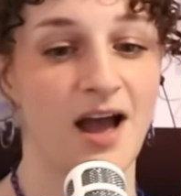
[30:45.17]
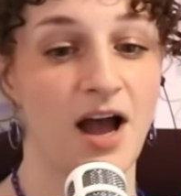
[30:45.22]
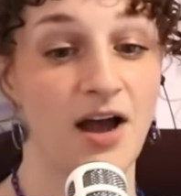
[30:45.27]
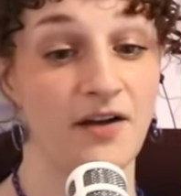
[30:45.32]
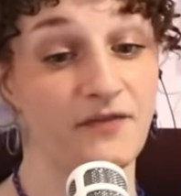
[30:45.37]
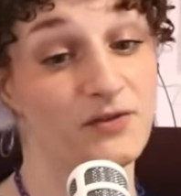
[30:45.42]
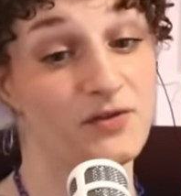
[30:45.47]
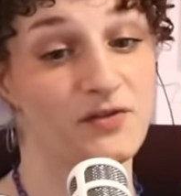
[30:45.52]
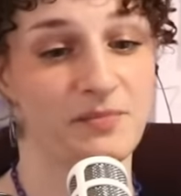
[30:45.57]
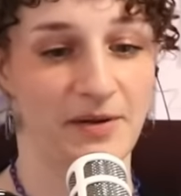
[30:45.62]
a
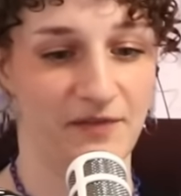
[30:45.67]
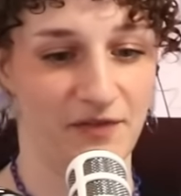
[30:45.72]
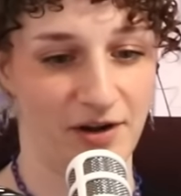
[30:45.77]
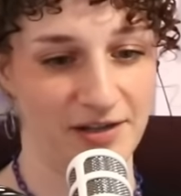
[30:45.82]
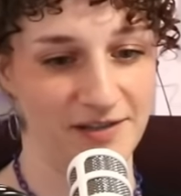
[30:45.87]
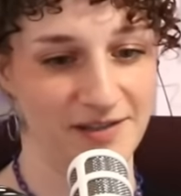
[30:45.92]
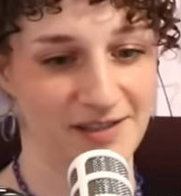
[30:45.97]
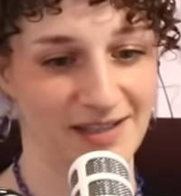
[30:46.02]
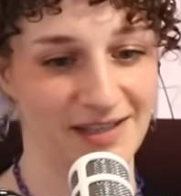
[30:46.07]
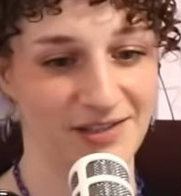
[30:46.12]
few of my
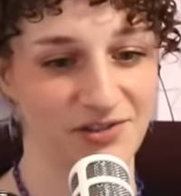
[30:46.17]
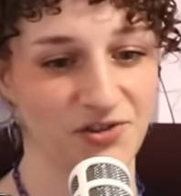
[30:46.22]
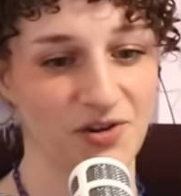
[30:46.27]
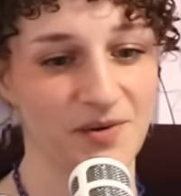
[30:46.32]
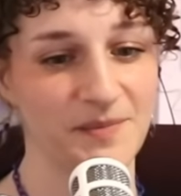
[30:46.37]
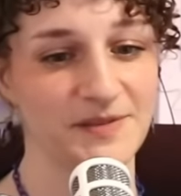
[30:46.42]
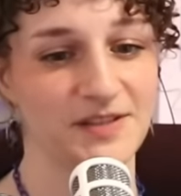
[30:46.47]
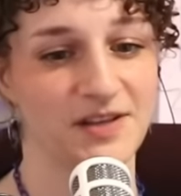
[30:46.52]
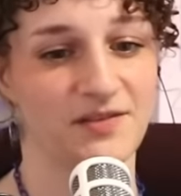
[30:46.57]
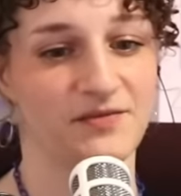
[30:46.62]
friends in
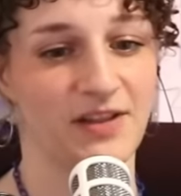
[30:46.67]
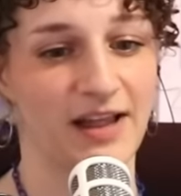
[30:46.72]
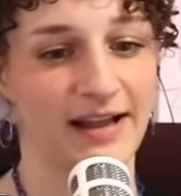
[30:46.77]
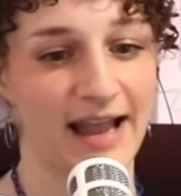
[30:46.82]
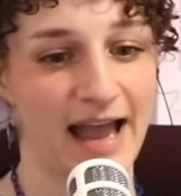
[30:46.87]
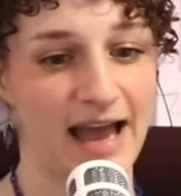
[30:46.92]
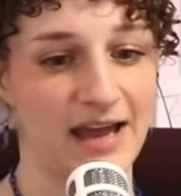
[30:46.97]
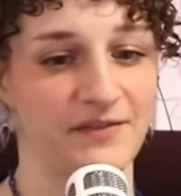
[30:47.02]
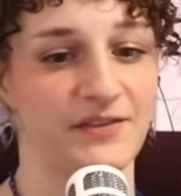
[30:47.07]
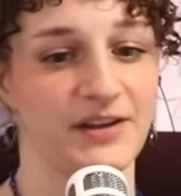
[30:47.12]
terms of like
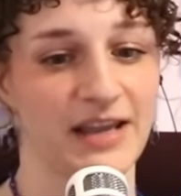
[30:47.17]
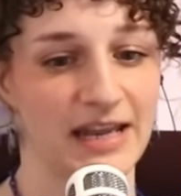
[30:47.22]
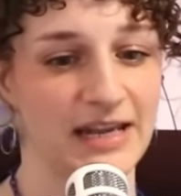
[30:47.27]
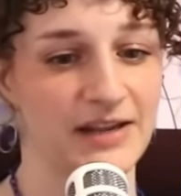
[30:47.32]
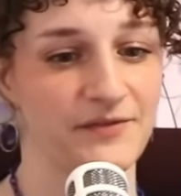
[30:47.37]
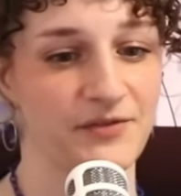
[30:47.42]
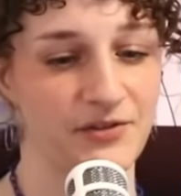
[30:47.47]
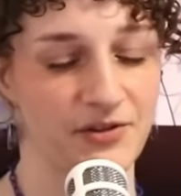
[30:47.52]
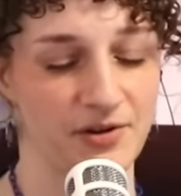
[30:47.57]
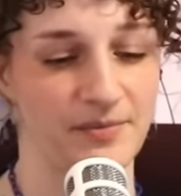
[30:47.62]

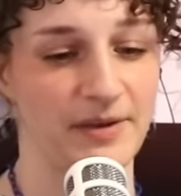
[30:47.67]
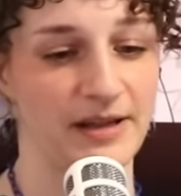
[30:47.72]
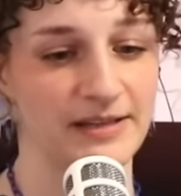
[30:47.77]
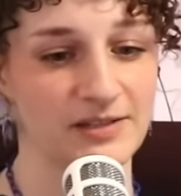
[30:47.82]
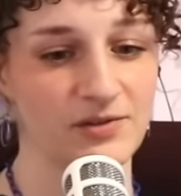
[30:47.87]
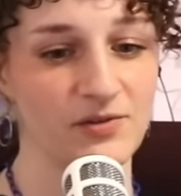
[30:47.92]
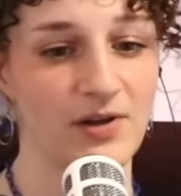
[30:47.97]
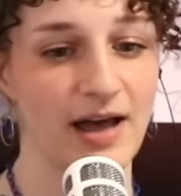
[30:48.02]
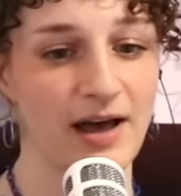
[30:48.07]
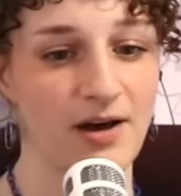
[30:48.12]
advocating for their
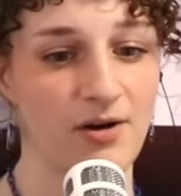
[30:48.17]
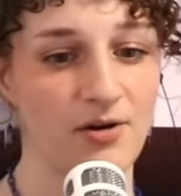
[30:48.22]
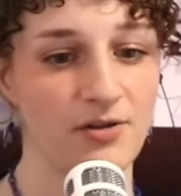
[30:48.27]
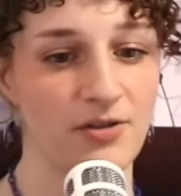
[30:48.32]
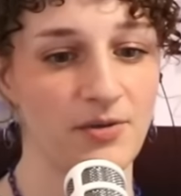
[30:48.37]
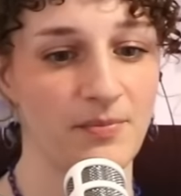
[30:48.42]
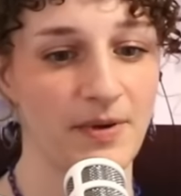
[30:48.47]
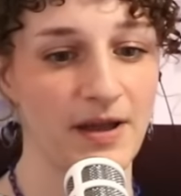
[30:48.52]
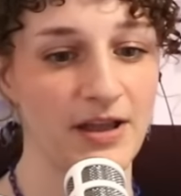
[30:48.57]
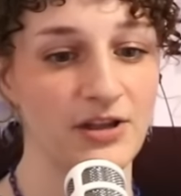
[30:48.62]
mental
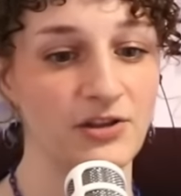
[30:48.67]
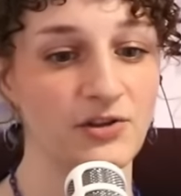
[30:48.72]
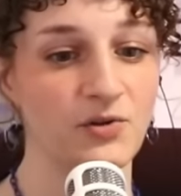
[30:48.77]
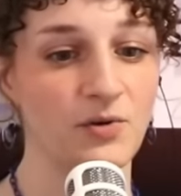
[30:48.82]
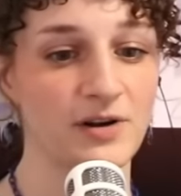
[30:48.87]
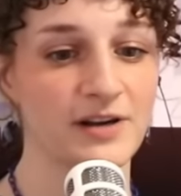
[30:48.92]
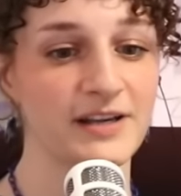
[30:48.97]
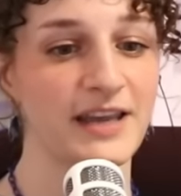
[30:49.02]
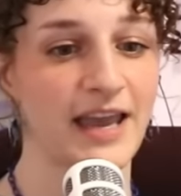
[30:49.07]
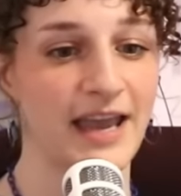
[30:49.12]
health but
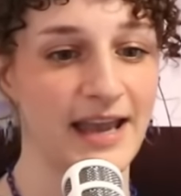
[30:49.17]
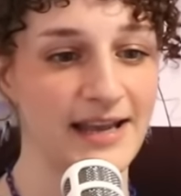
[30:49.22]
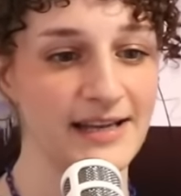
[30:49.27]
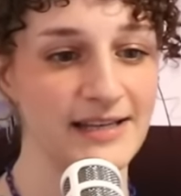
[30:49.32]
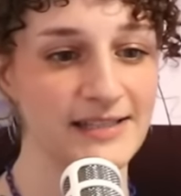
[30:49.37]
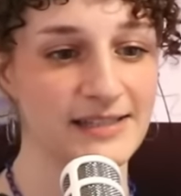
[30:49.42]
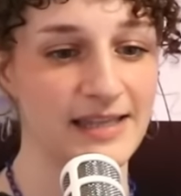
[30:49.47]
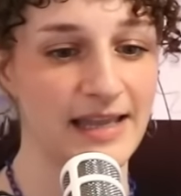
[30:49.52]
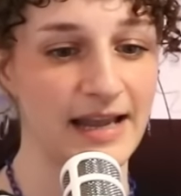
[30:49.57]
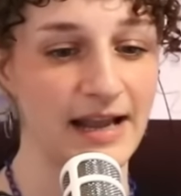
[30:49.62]
your
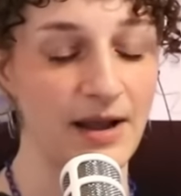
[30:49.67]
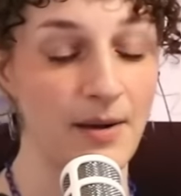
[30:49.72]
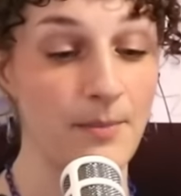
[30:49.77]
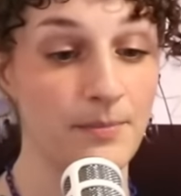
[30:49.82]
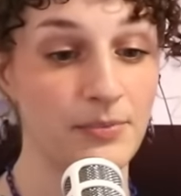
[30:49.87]
case like